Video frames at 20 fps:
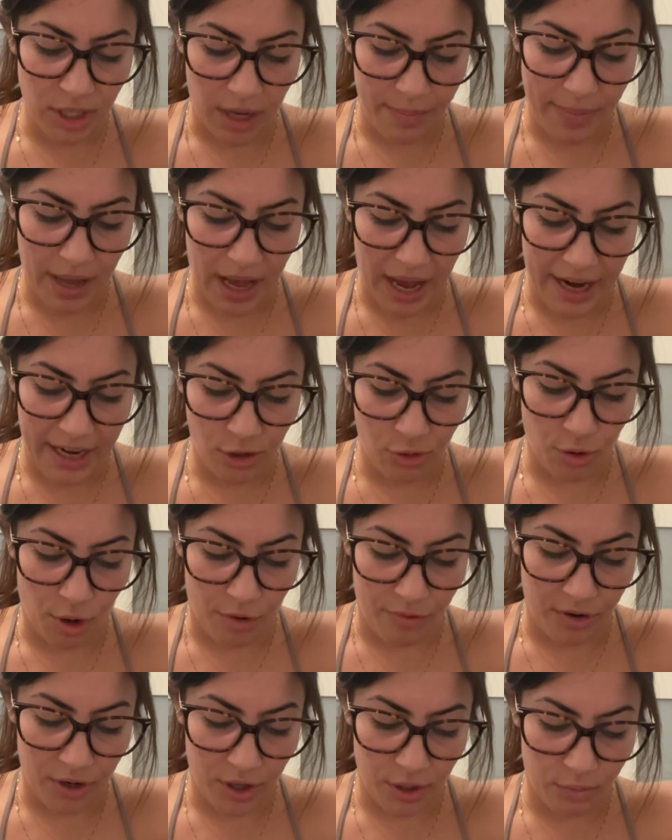on behind
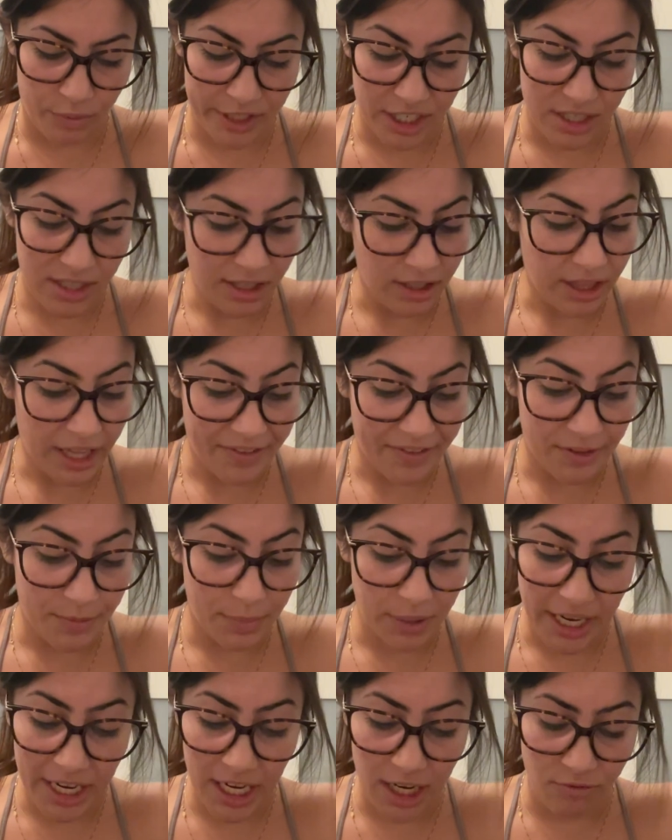Grover, which still left
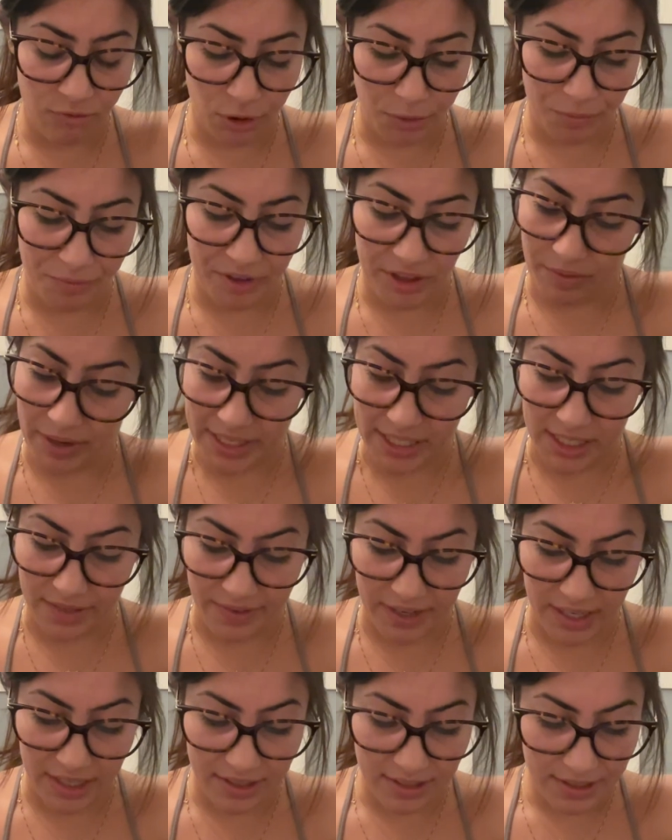plenty of room for the rest of
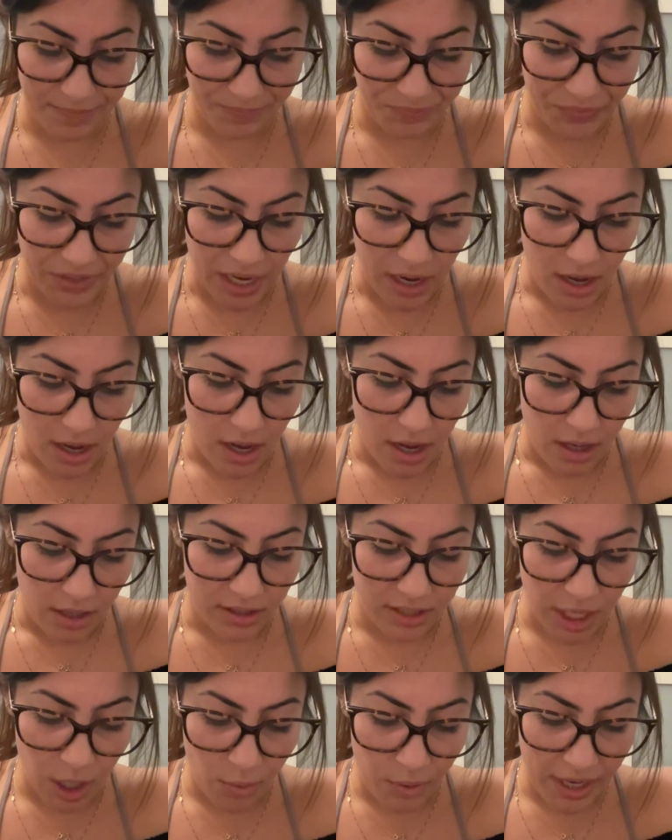us.
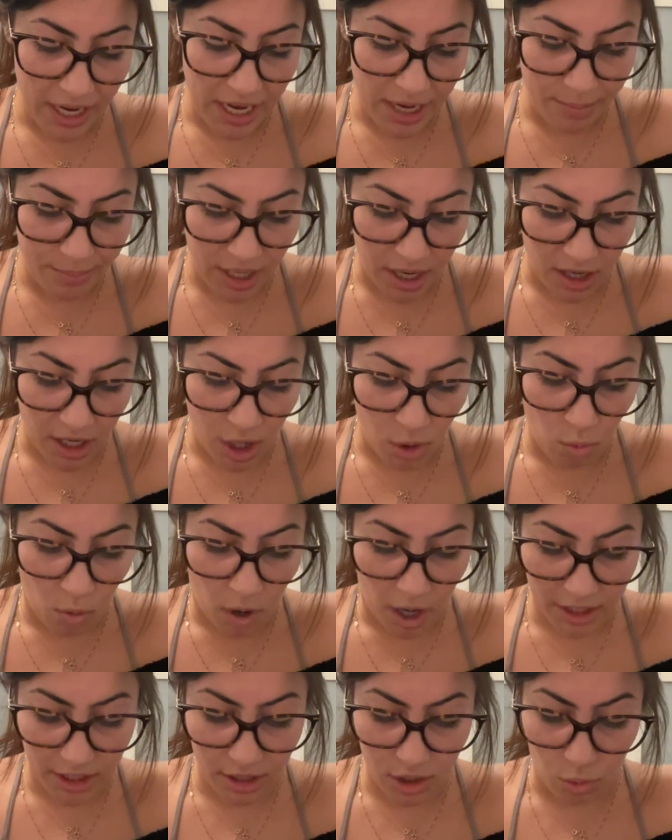Zoe and Bianca
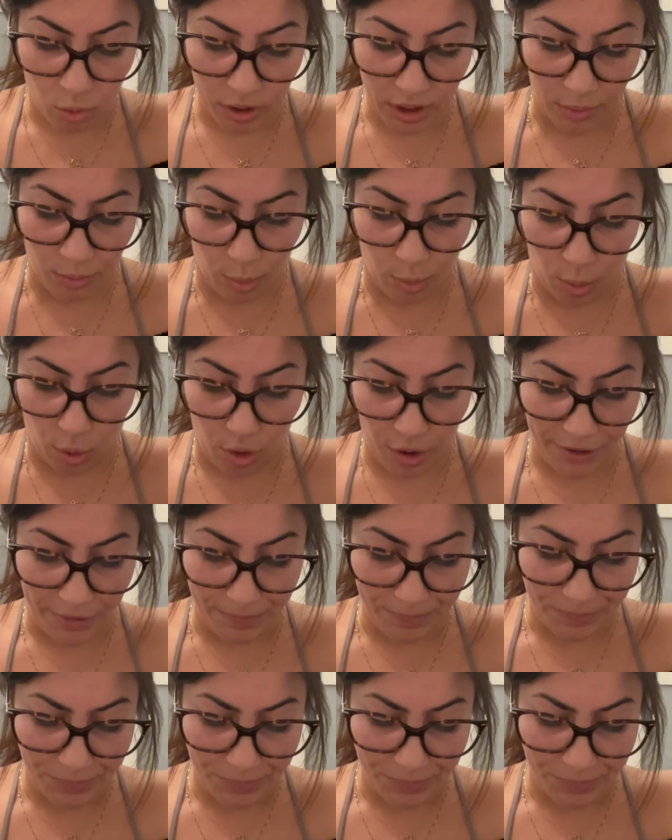walked toward the boar.